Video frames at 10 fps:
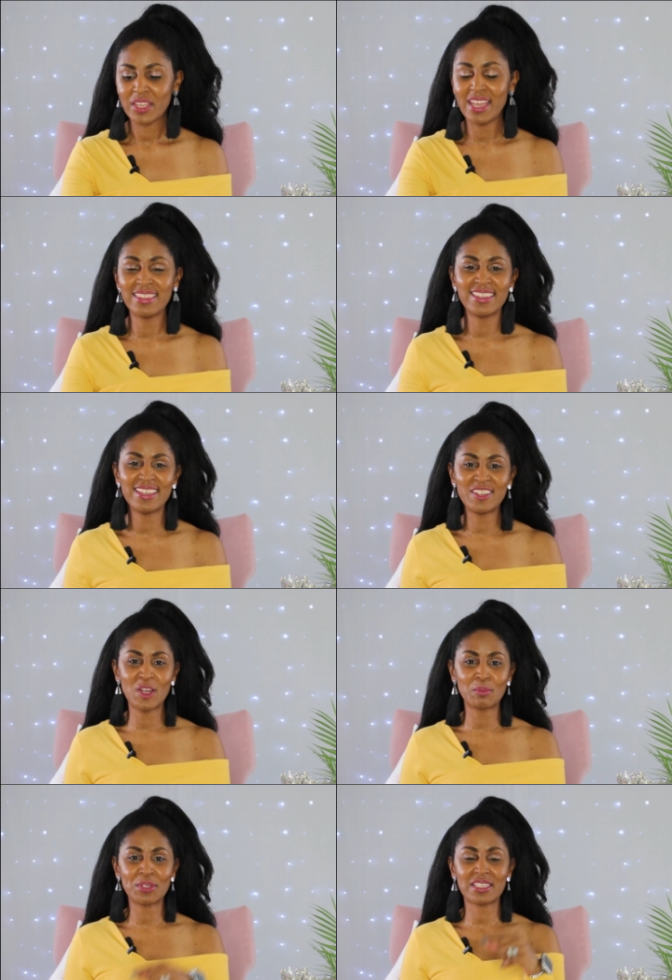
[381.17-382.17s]
And then
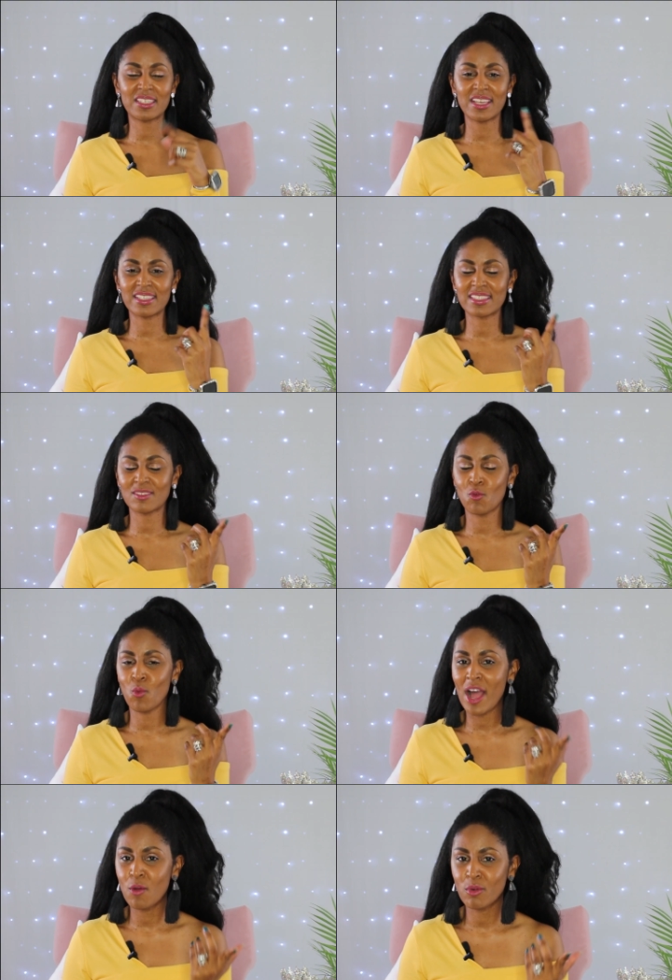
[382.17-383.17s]
number 6,
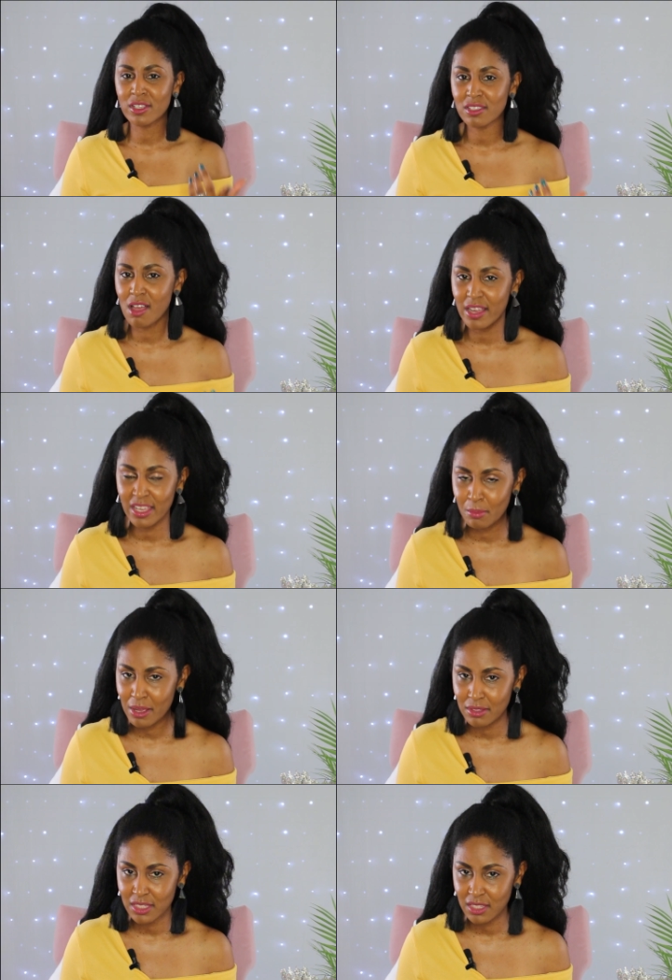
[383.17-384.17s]
while we're talking
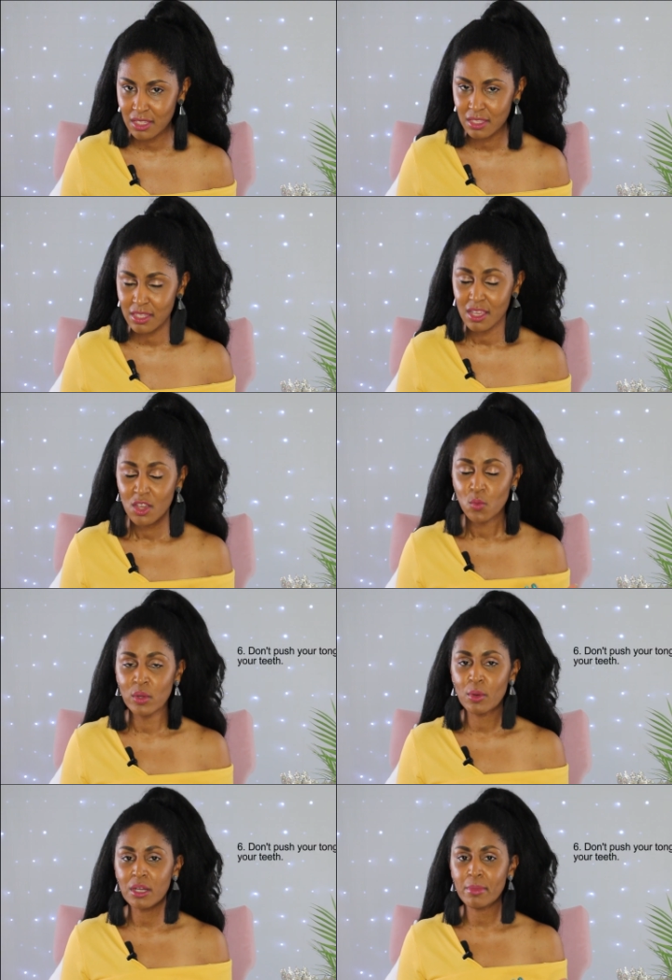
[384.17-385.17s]
about teeth, we
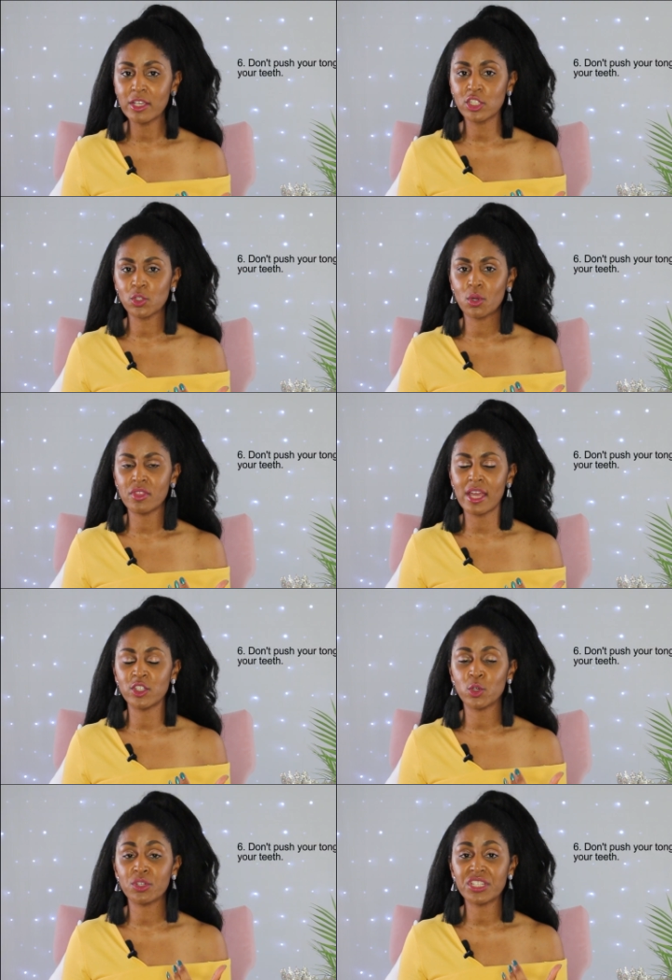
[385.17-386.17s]
want to make sure that
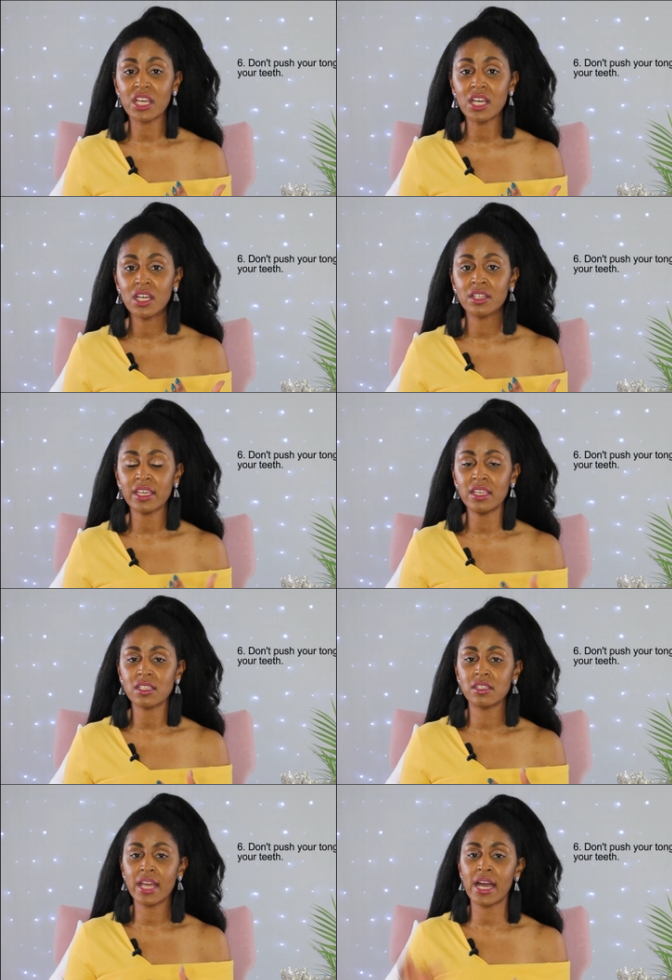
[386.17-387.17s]
your tongue
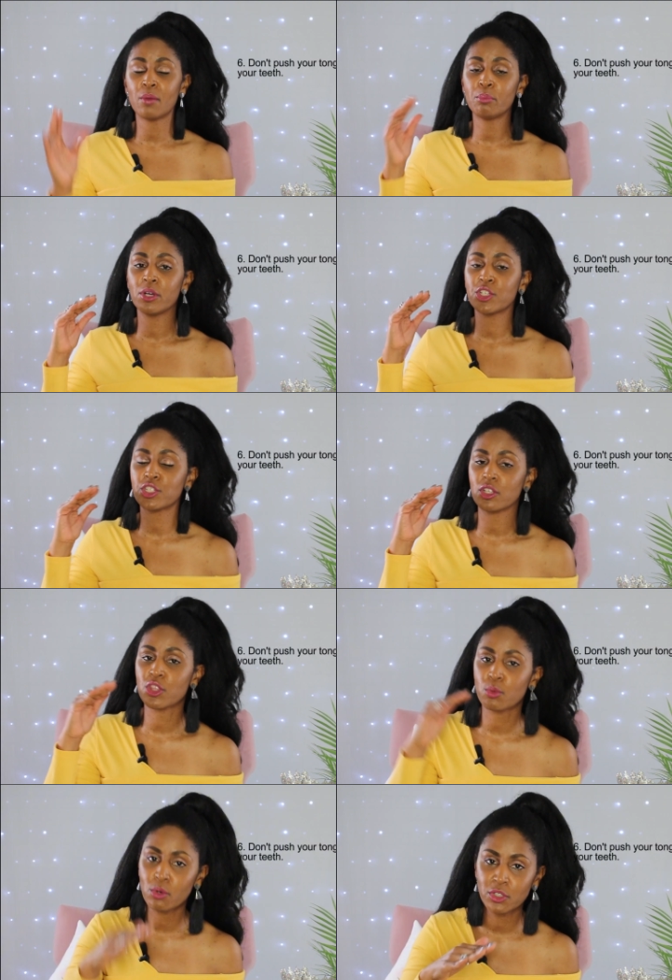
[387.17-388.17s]
is not pushed
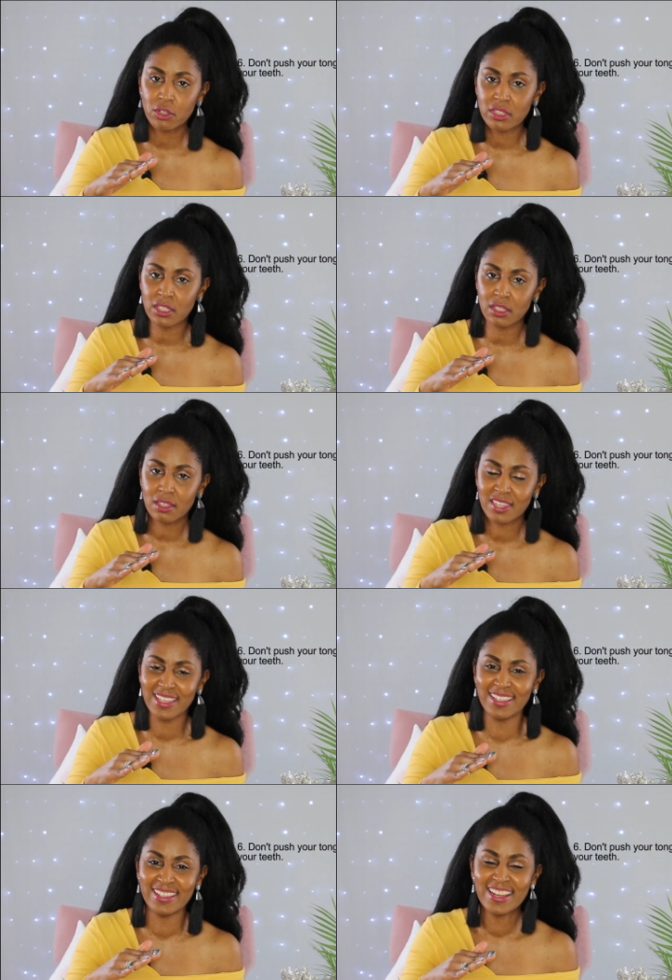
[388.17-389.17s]
through your teeth.
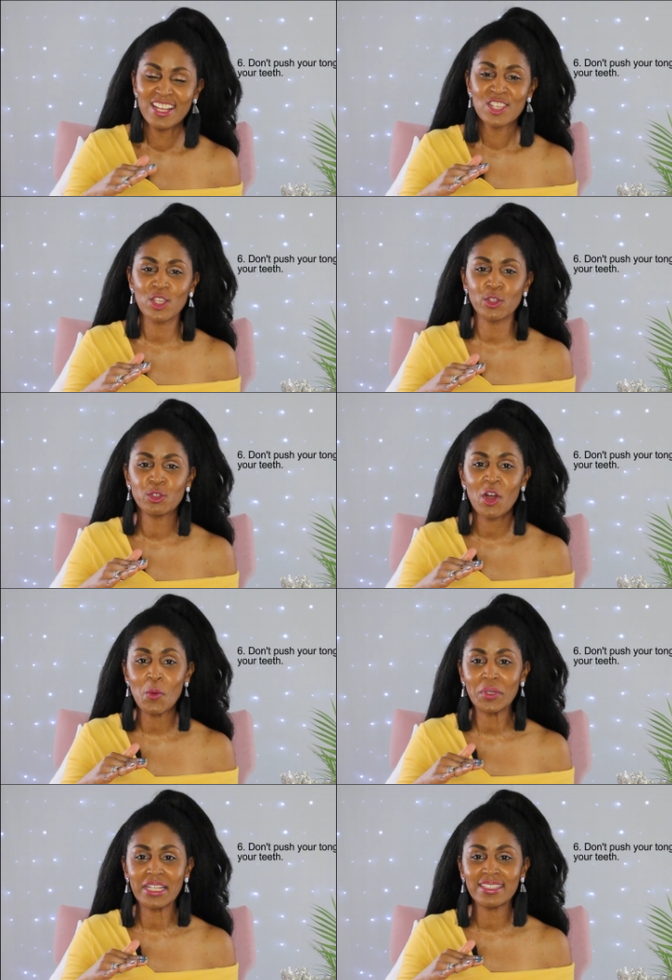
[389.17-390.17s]
So you don't
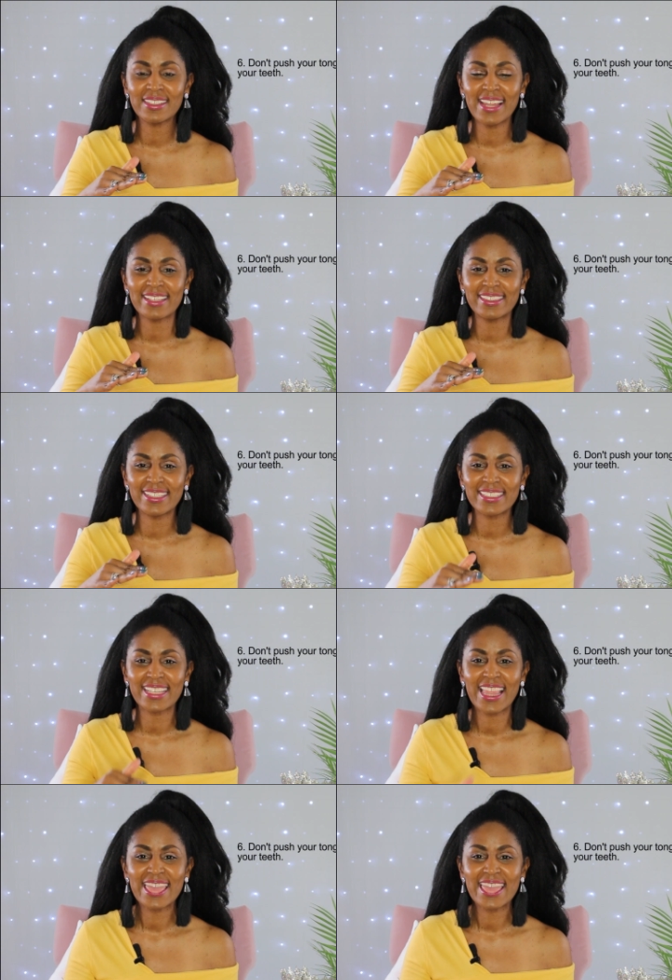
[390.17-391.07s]
want to look like this.